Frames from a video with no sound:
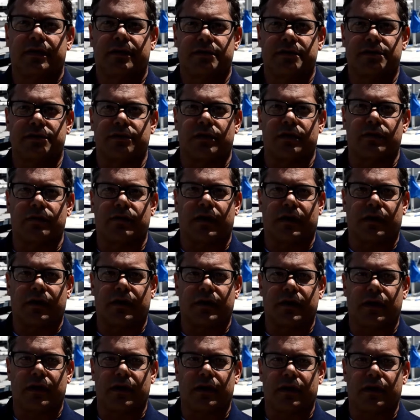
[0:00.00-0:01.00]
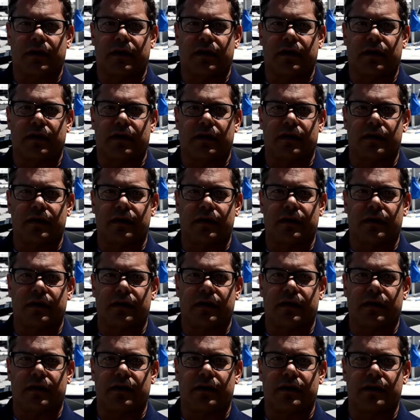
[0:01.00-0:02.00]
So
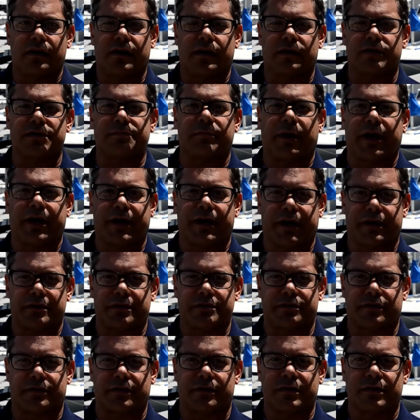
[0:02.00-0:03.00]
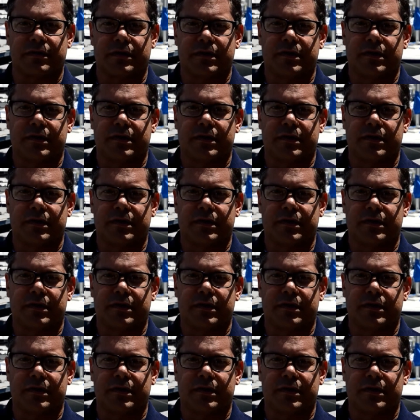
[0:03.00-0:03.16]
here's my answer.